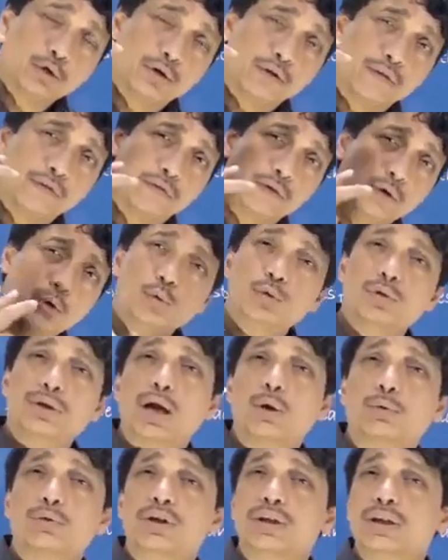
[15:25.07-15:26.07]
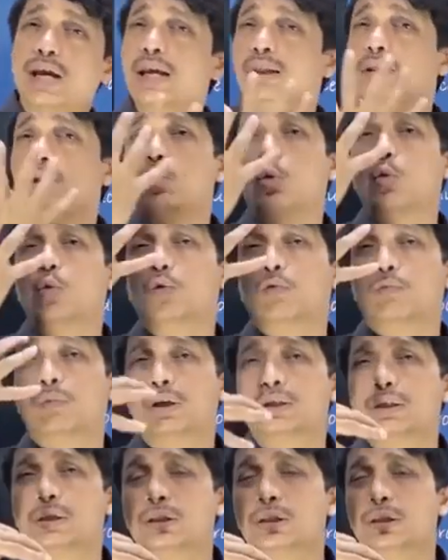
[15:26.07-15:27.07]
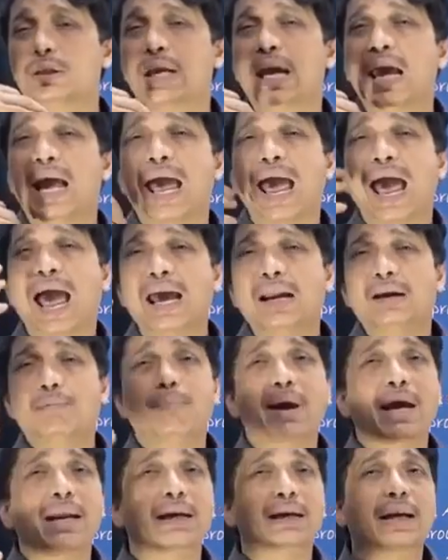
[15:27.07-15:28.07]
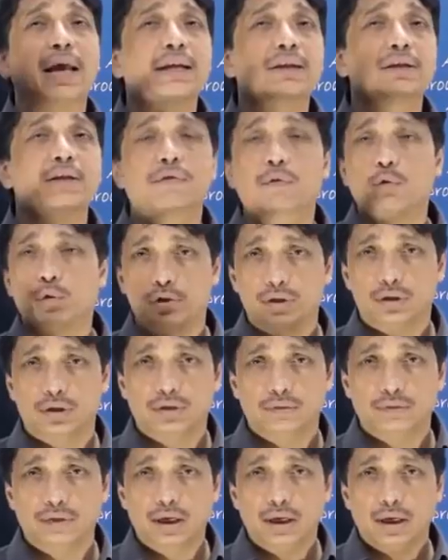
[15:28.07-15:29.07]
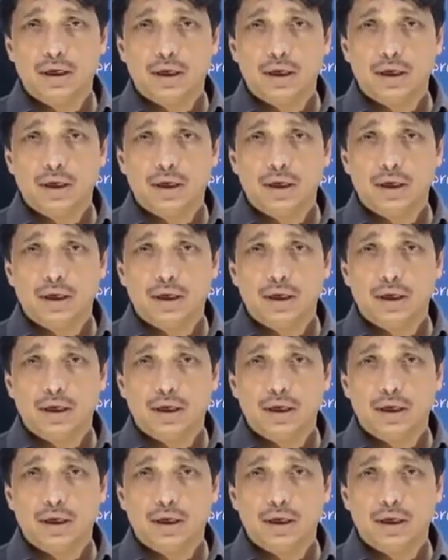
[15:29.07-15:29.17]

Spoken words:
to diffuse outside the cone of muscles and paralyze the fourth nerve.